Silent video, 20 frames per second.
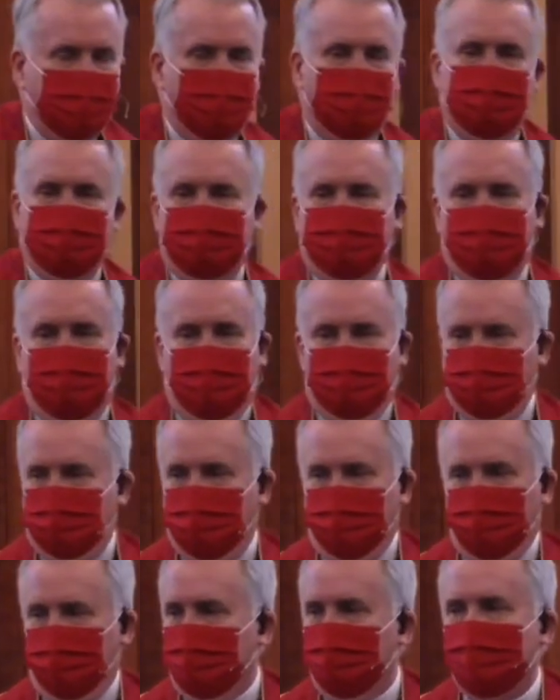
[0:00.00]
perspective
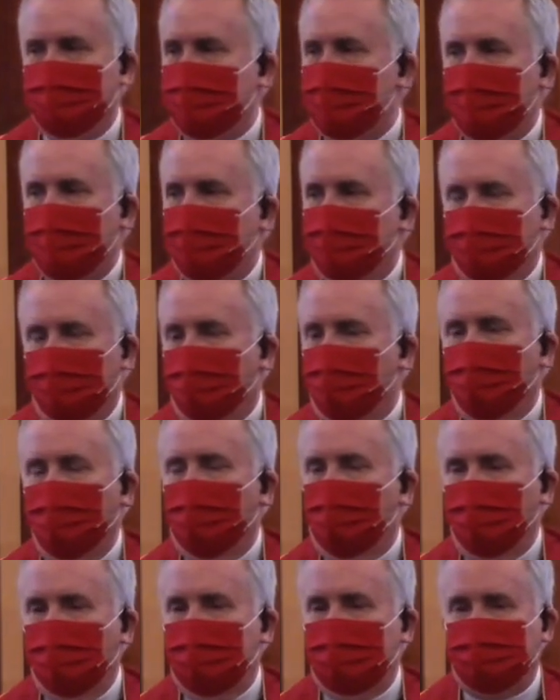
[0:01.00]
from what
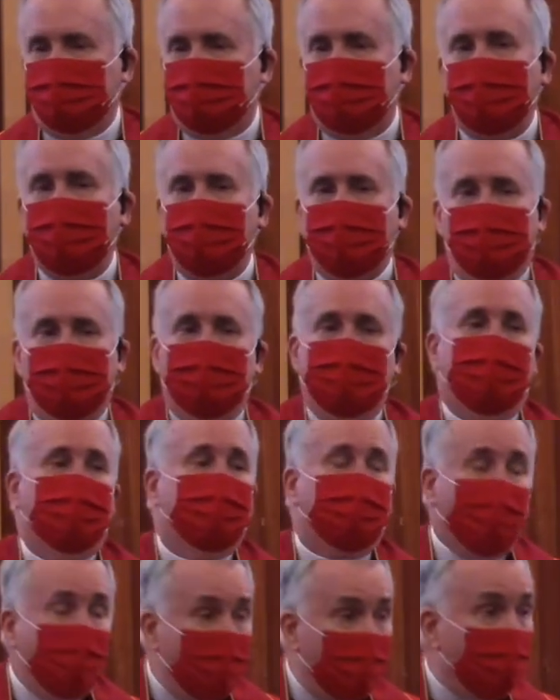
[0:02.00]
we see if
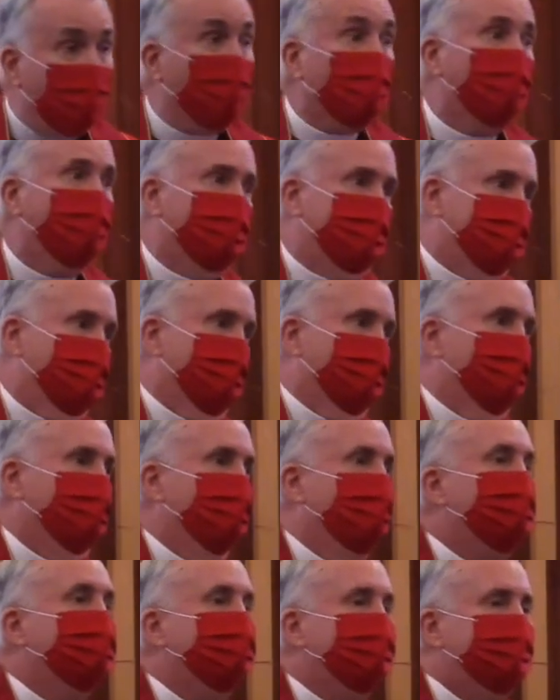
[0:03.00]
all we know
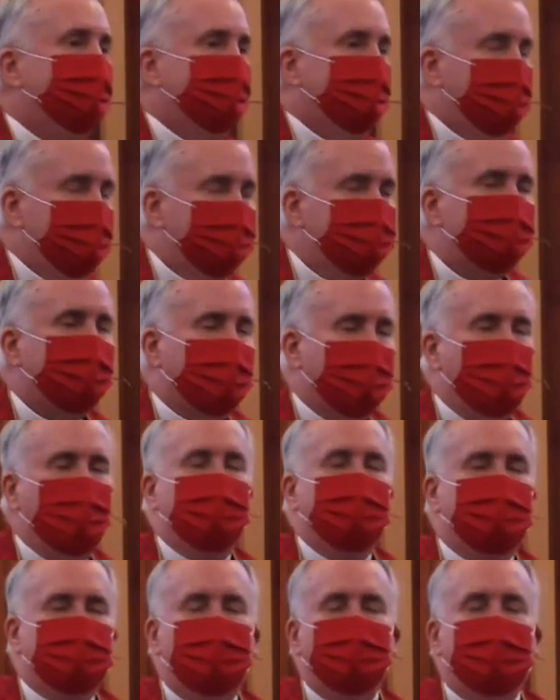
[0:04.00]
is that
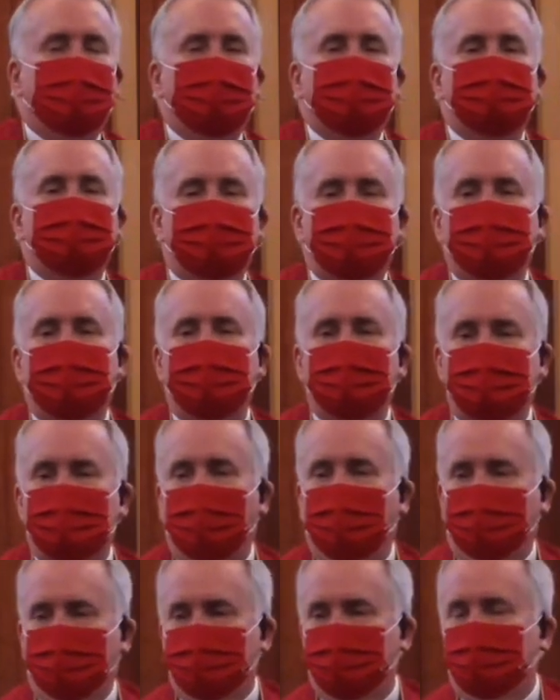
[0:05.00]
which we can see,
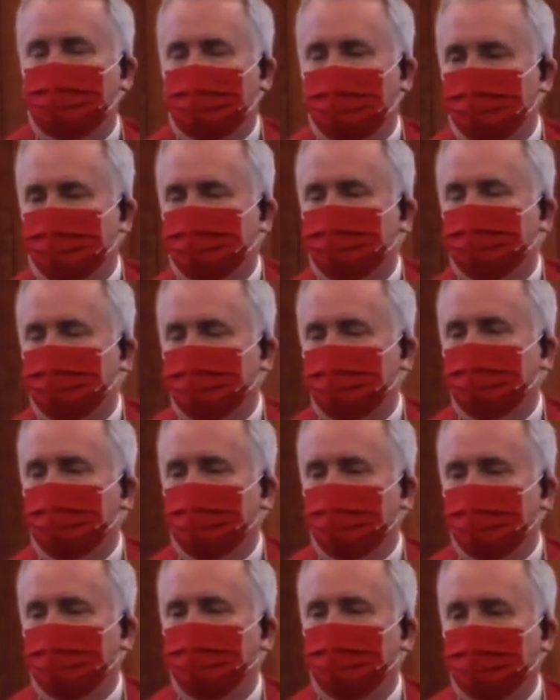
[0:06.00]
touch, taste, and
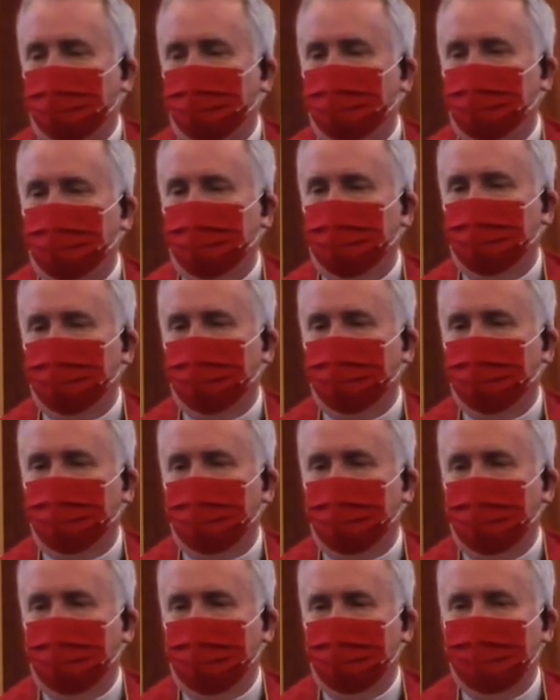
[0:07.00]
feel.
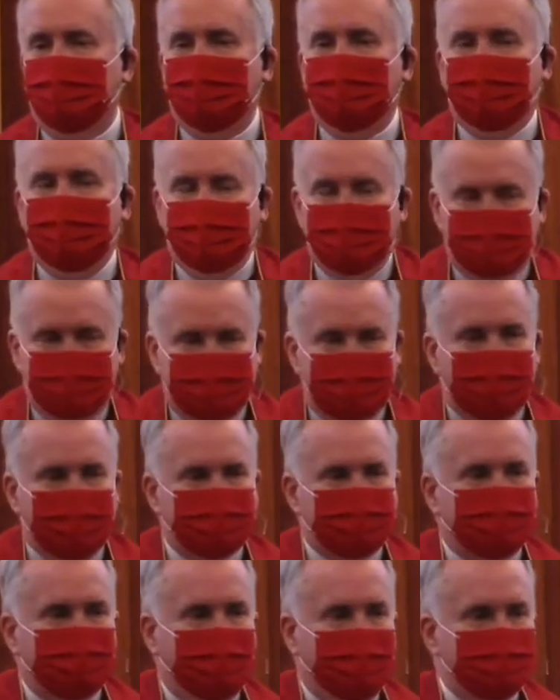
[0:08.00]
It
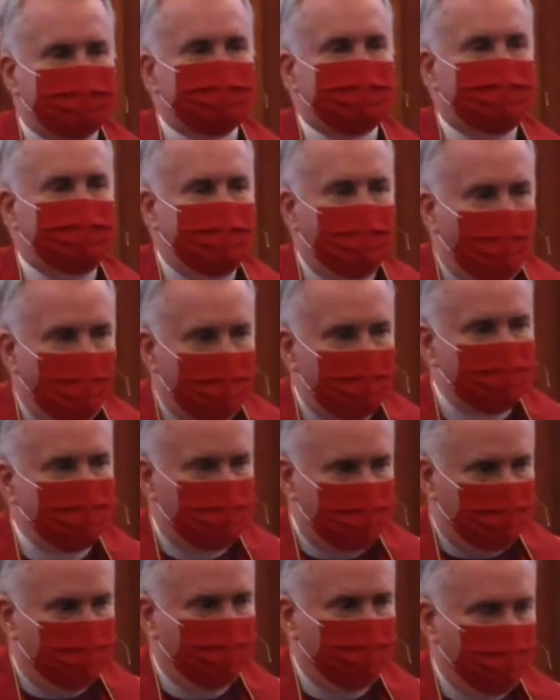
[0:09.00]
sets us on a
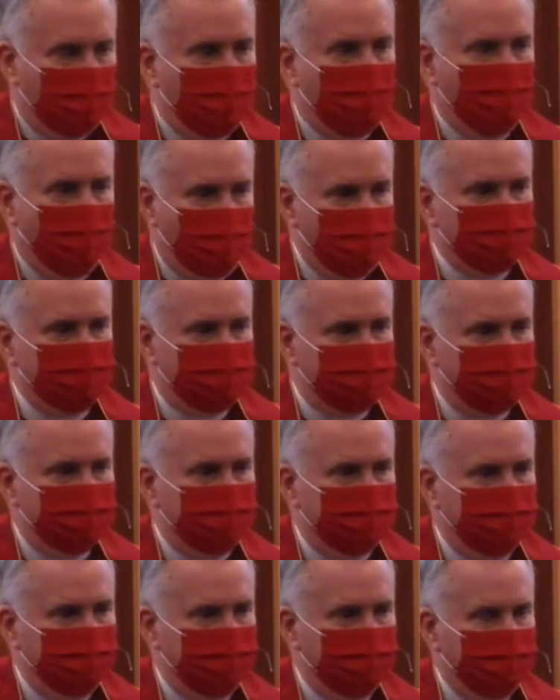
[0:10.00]
different course.
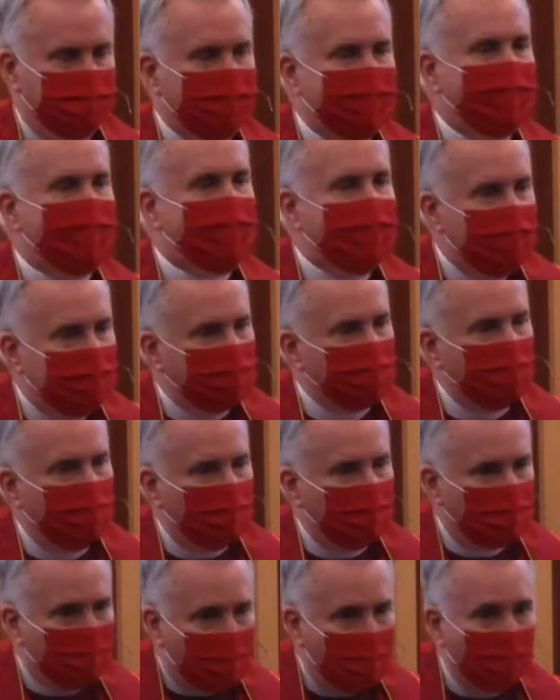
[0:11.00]
And on a
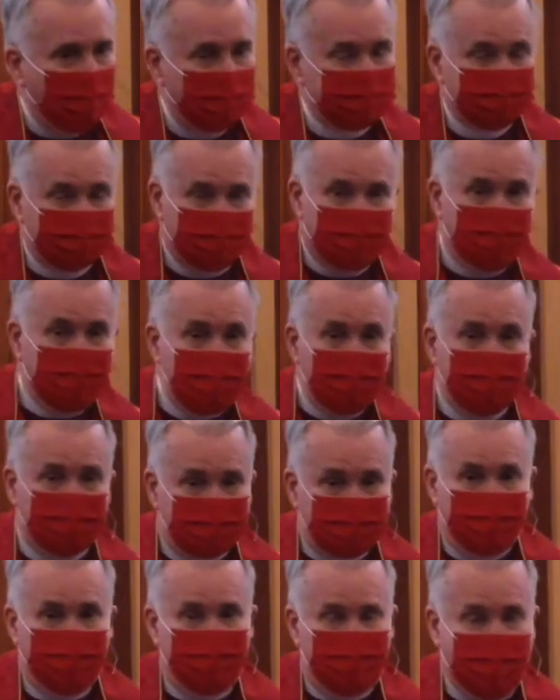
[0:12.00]
course that is,
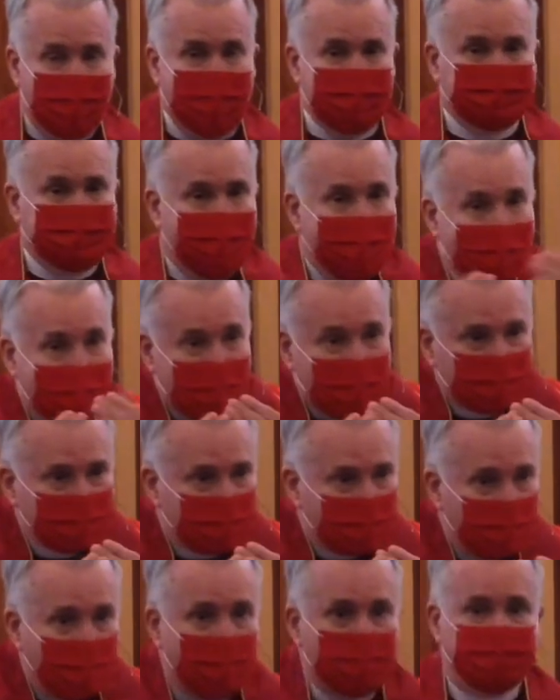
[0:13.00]
in fact, at
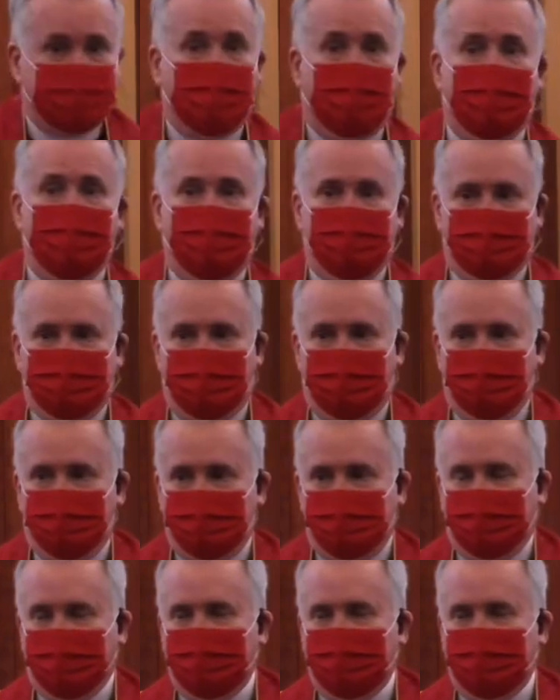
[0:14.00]
cross purposes